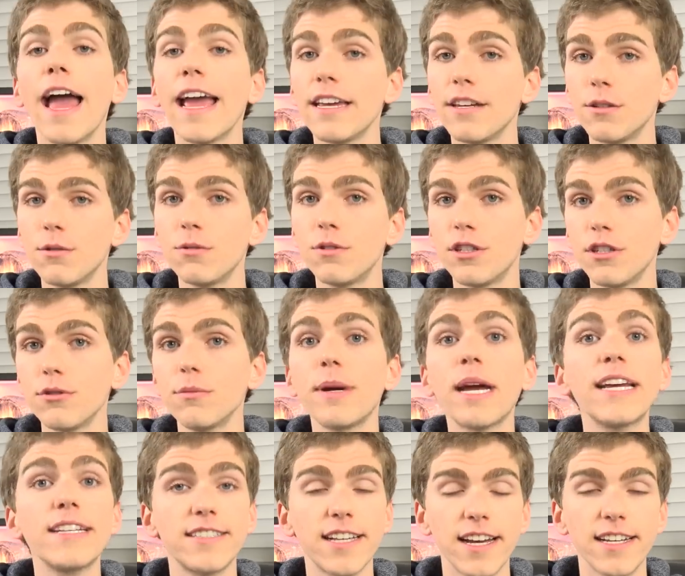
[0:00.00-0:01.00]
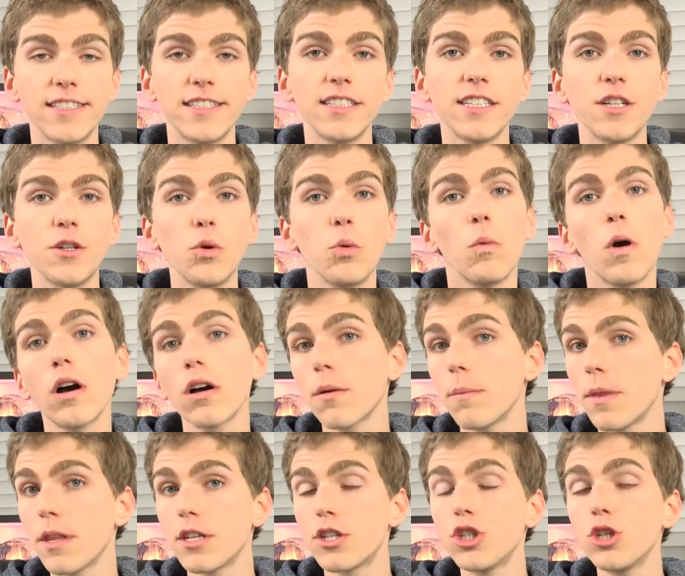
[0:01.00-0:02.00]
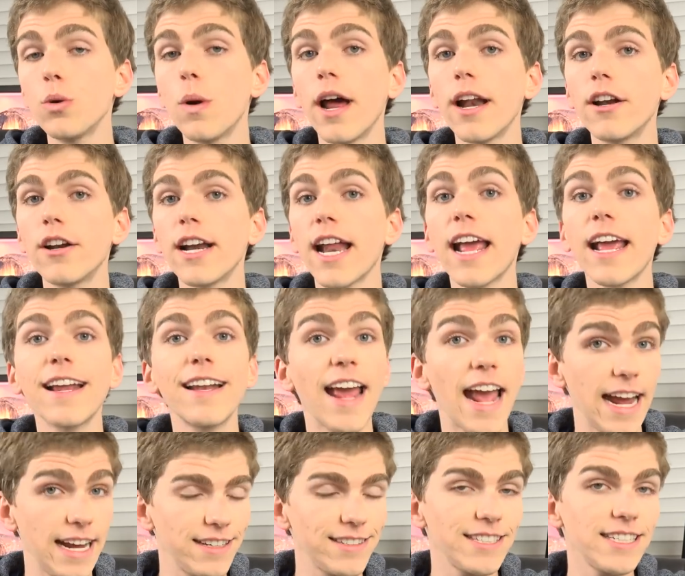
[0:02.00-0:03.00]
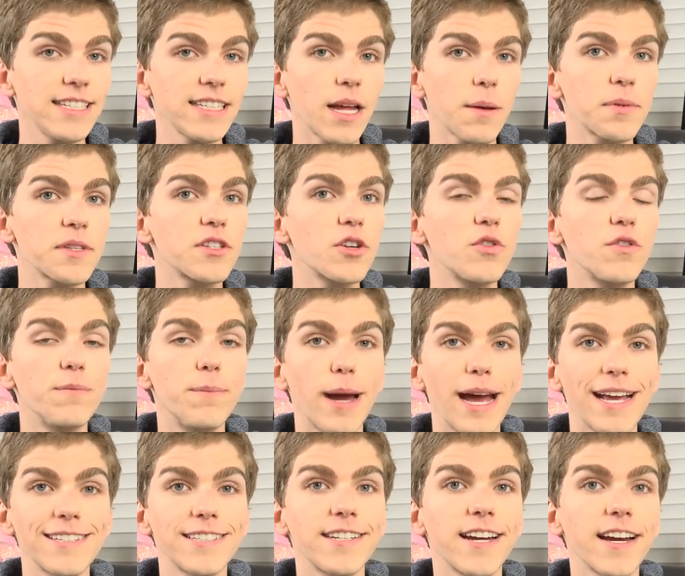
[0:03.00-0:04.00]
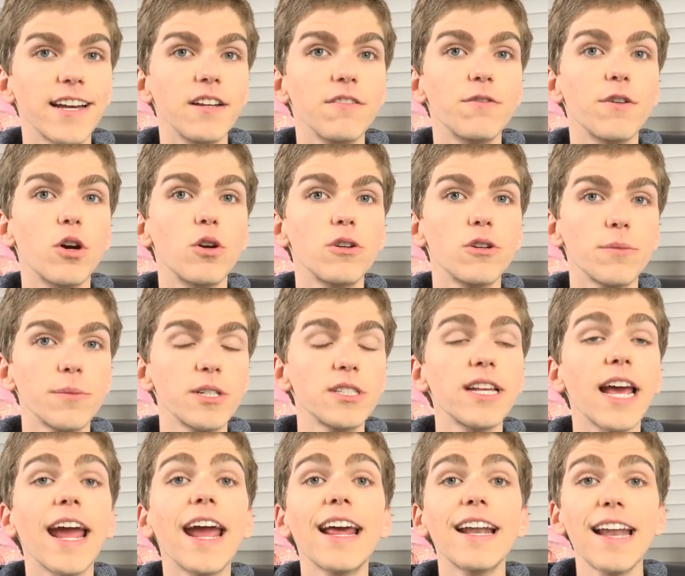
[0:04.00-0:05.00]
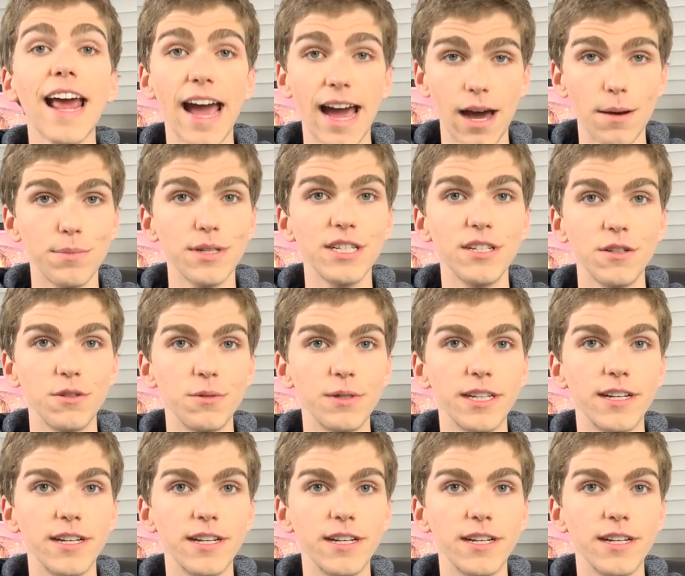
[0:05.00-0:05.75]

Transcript: Hey YouTube, it's ICU. Welcome to the 218th episode of Best Tech and Phone Rumors, and Happy New